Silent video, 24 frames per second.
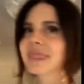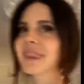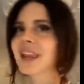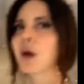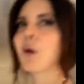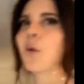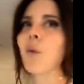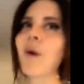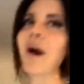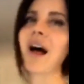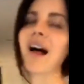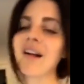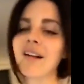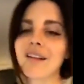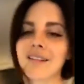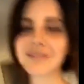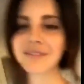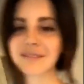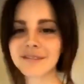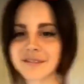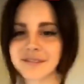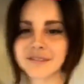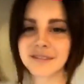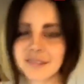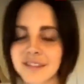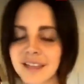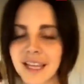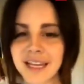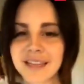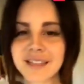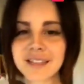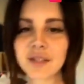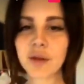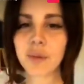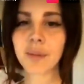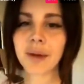well, like
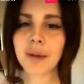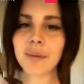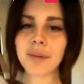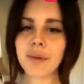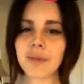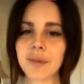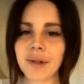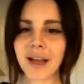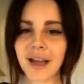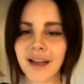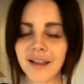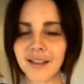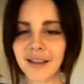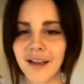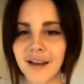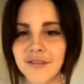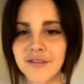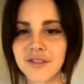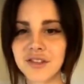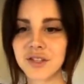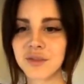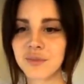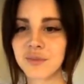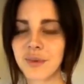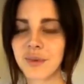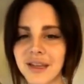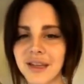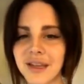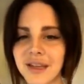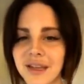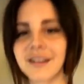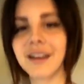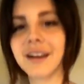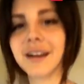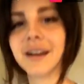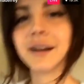so many people, I love just
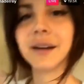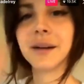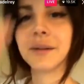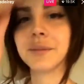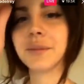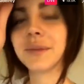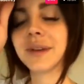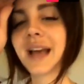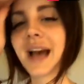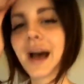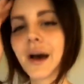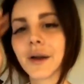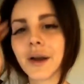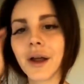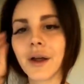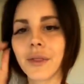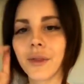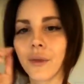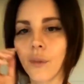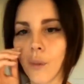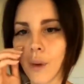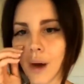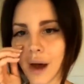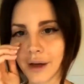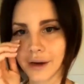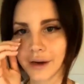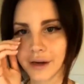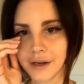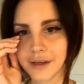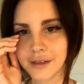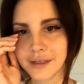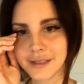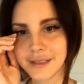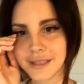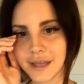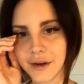being um, out on the water.
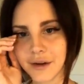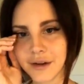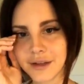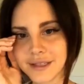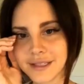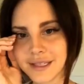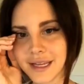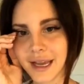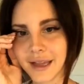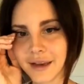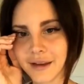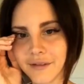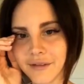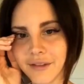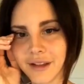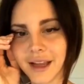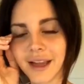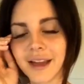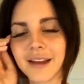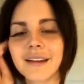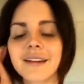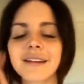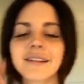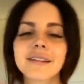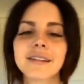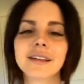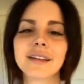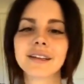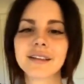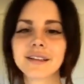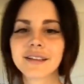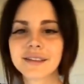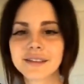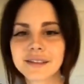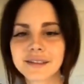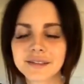So it's kind of like,
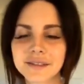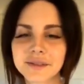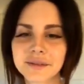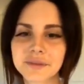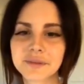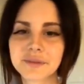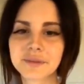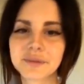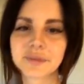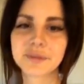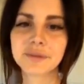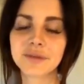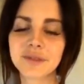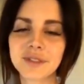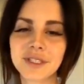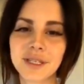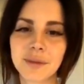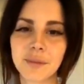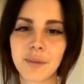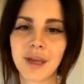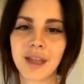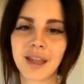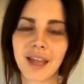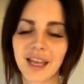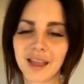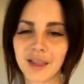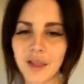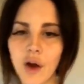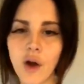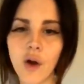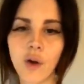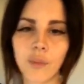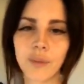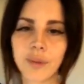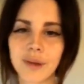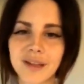to me, like the
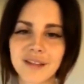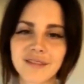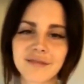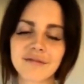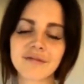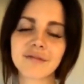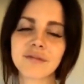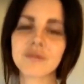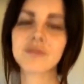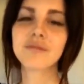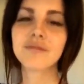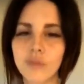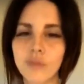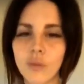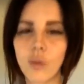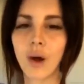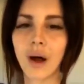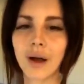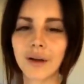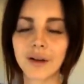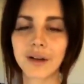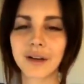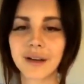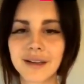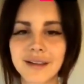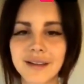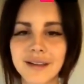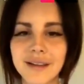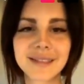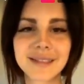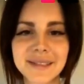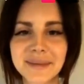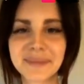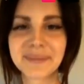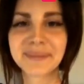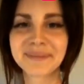open water is
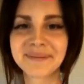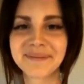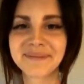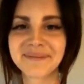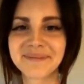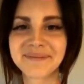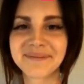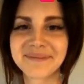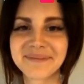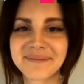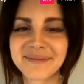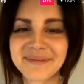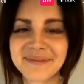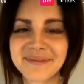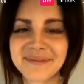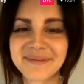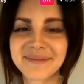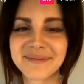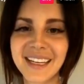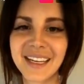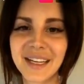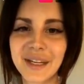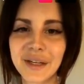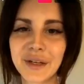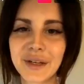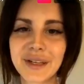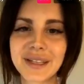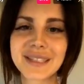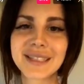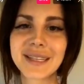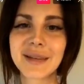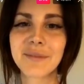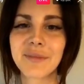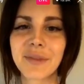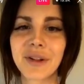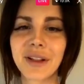good
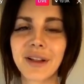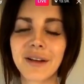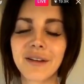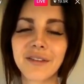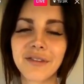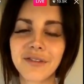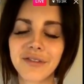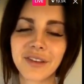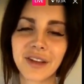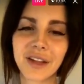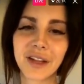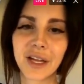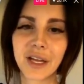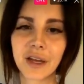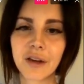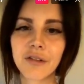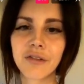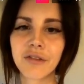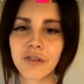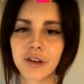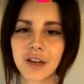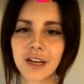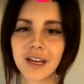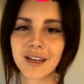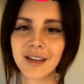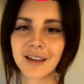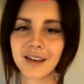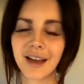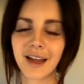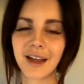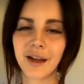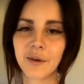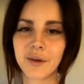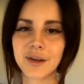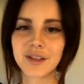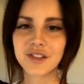symbol of feeling free. And
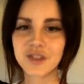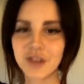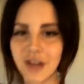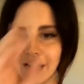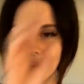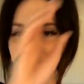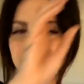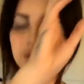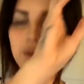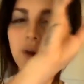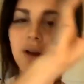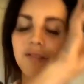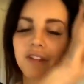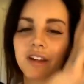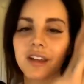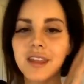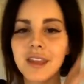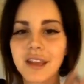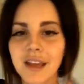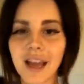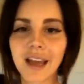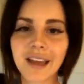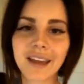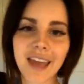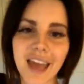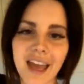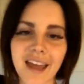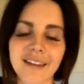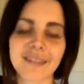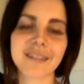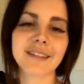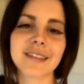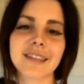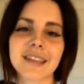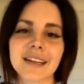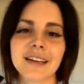I always try and do everything I
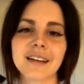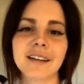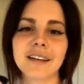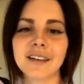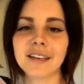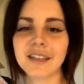can to,